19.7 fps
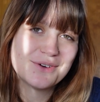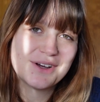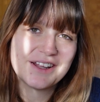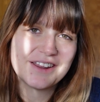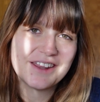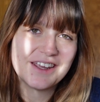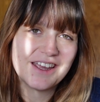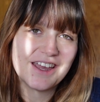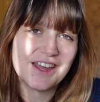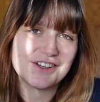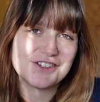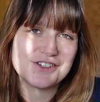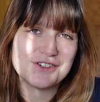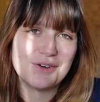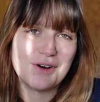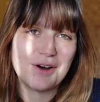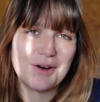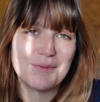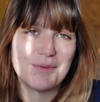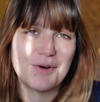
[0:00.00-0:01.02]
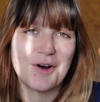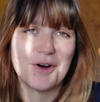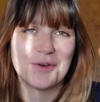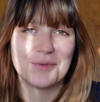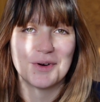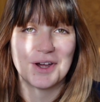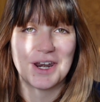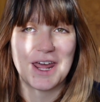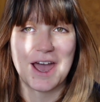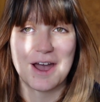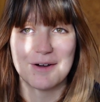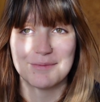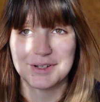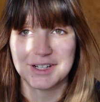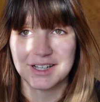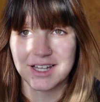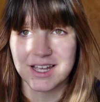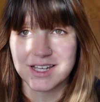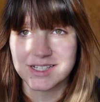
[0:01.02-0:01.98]
quickly catch you up on what
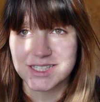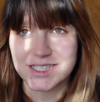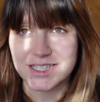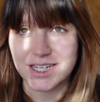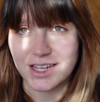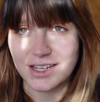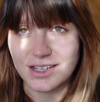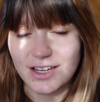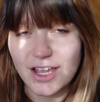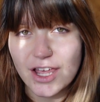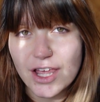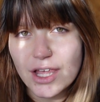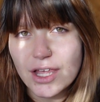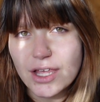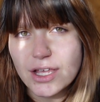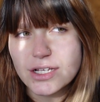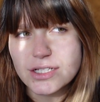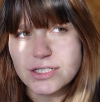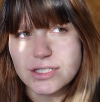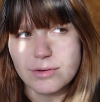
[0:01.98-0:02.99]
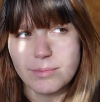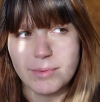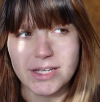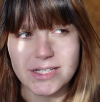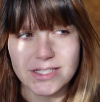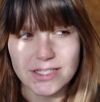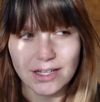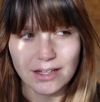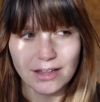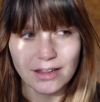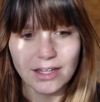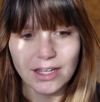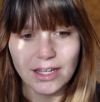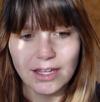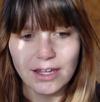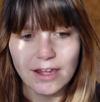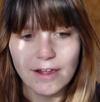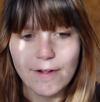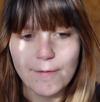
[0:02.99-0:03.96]
happened last night. So
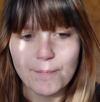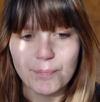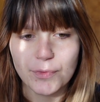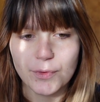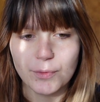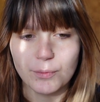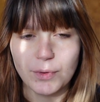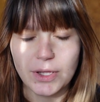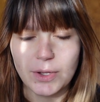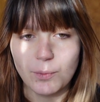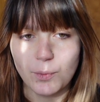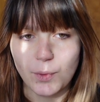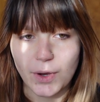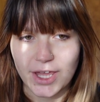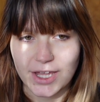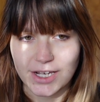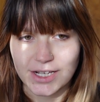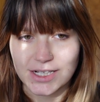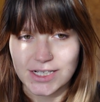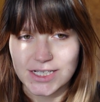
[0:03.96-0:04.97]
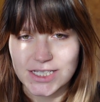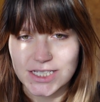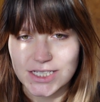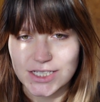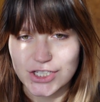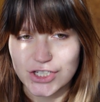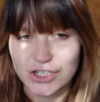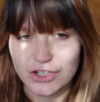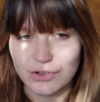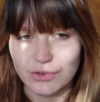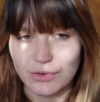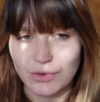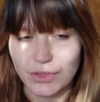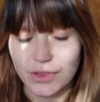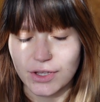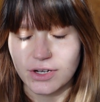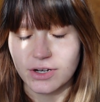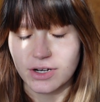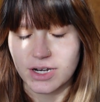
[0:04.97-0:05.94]
basically, we went to
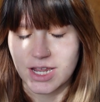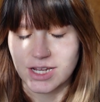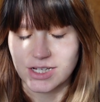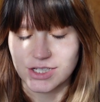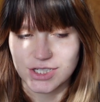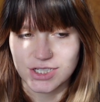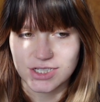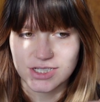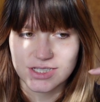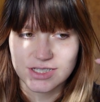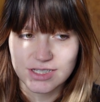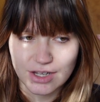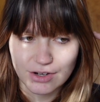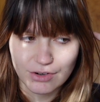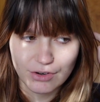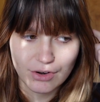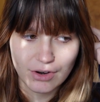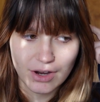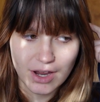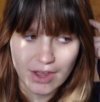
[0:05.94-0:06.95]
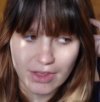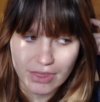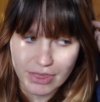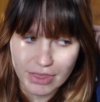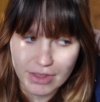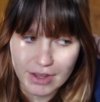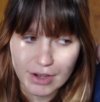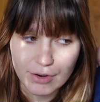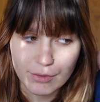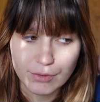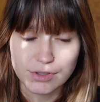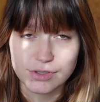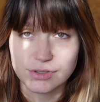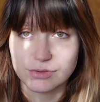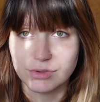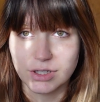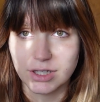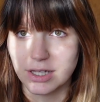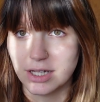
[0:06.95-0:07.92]
the donation center and it
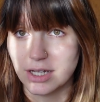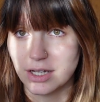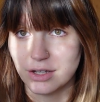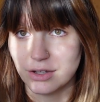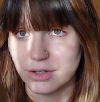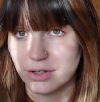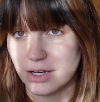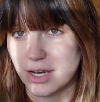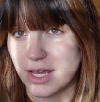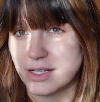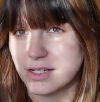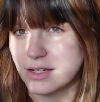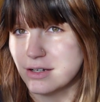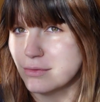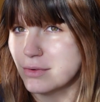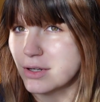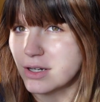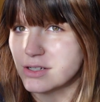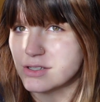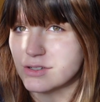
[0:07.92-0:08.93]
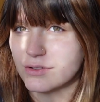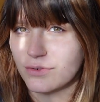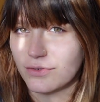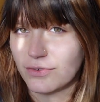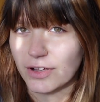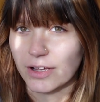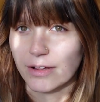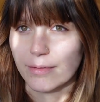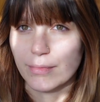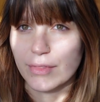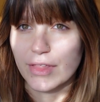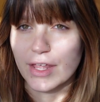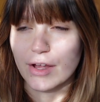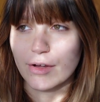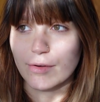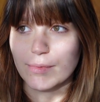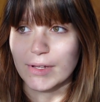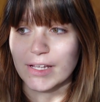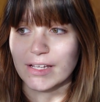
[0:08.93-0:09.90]
was really good. I didn't want to film
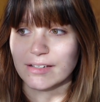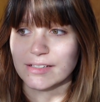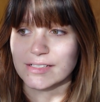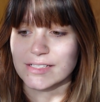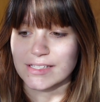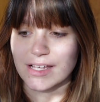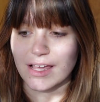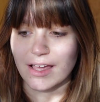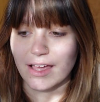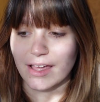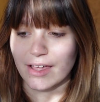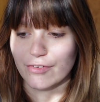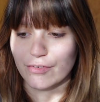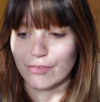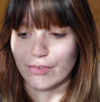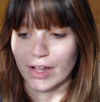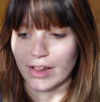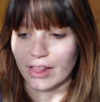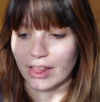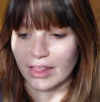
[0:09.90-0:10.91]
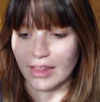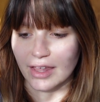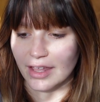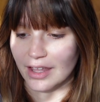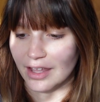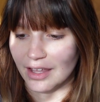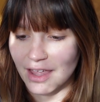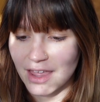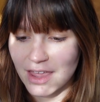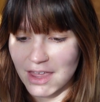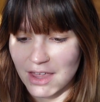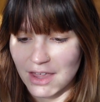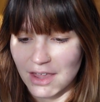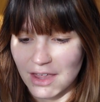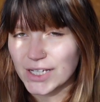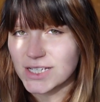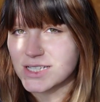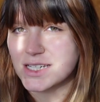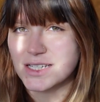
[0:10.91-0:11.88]
there because I felt like,
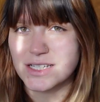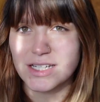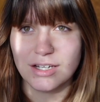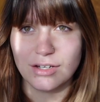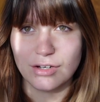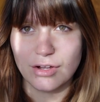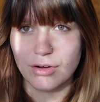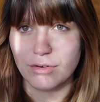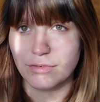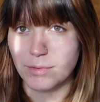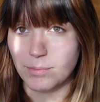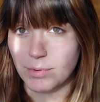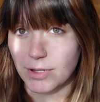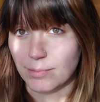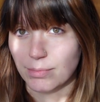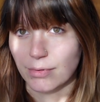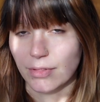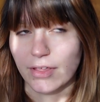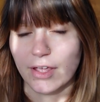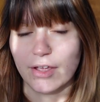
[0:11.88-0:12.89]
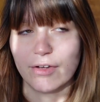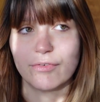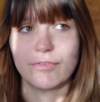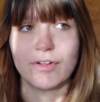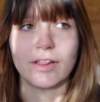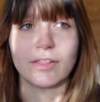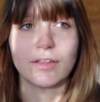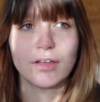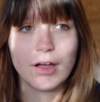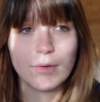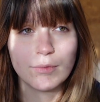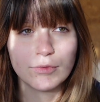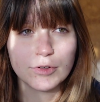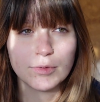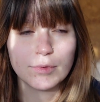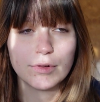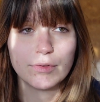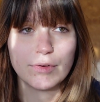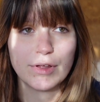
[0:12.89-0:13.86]
because I didn't know if the people there felt
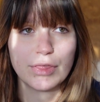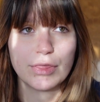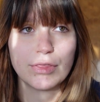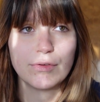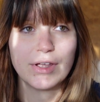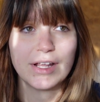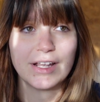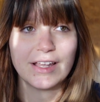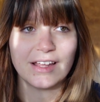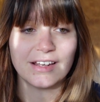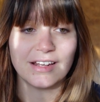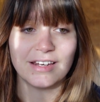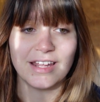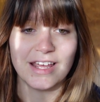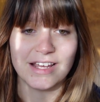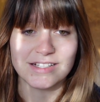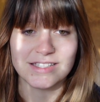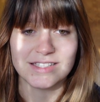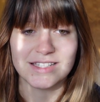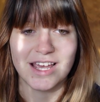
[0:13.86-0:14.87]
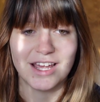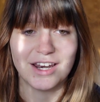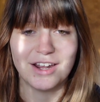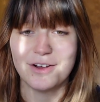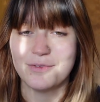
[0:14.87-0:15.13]
comfortable with doing that and as said,